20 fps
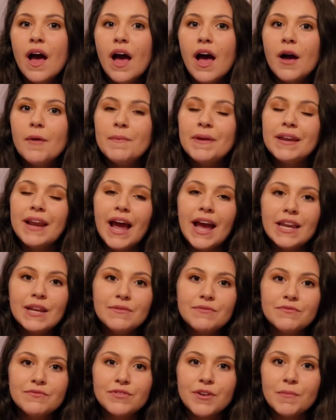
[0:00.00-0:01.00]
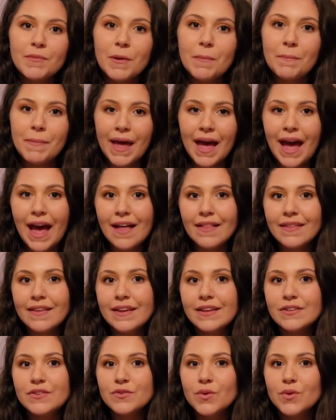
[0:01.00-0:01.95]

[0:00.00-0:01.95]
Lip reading: an item from a palette